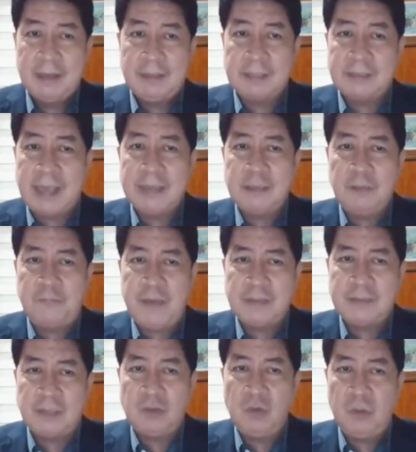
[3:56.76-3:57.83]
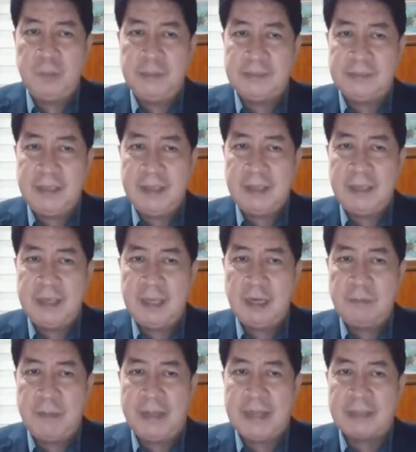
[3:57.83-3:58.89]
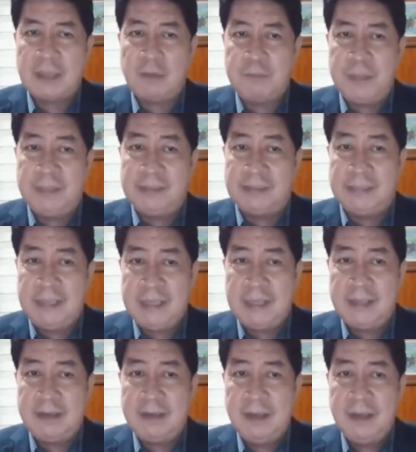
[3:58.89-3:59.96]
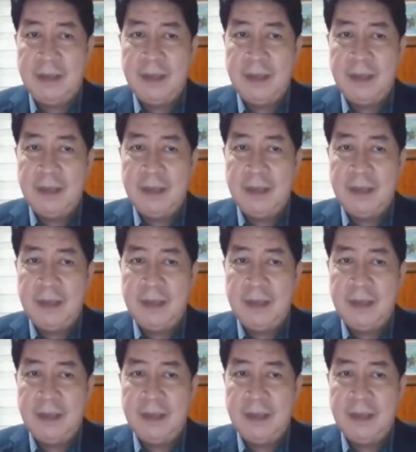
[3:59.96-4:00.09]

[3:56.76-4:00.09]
The side effects that you'll be seeing here may not have been seen